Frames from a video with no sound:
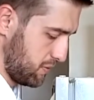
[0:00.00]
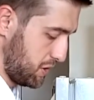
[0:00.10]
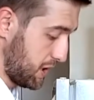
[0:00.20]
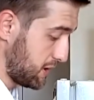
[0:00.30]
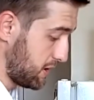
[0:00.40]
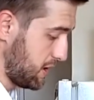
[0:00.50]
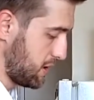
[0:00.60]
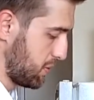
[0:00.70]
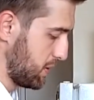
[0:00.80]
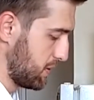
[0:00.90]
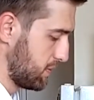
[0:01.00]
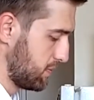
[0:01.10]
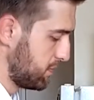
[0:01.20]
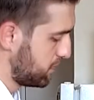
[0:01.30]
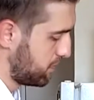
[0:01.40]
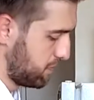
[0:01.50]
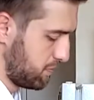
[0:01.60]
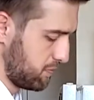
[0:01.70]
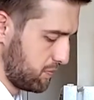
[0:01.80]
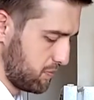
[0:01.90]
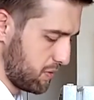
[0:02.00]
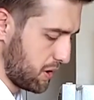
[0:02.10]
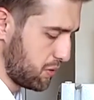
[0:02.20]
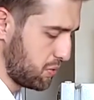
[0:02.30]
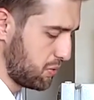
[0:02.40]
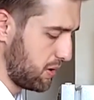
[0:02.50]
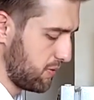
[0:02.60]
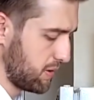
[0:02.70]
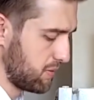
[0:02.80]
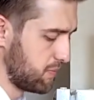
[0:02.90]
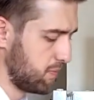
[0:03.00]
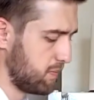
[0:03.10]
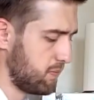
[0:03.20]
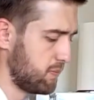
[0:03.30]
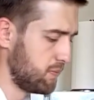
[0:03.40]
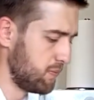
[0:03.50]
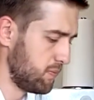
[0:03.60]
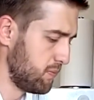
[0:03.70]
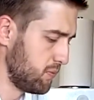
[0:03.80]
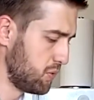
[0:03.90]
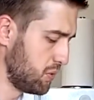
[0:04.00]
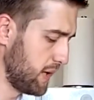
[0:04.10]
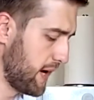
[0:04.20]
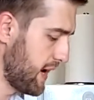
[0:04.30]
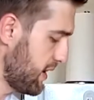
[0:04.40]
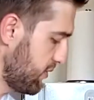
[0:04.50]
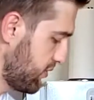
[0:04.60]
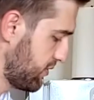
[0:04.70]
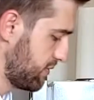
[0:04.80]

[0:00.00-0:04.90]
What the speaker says: just the liquid. You can do even 2.5.